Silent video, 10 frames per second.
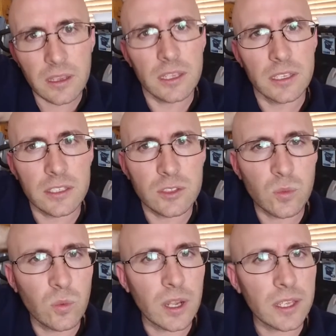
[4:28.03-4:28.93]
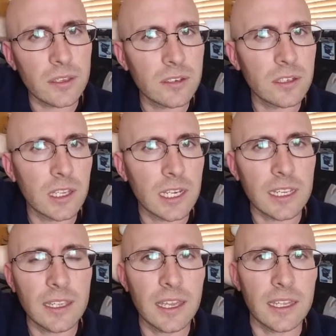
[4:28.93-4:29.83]
is what you're gonna
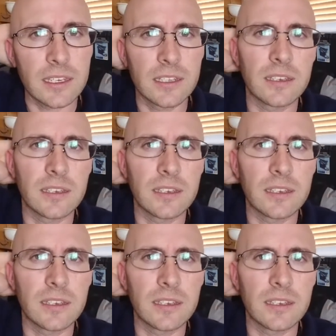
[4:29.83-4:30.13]
get,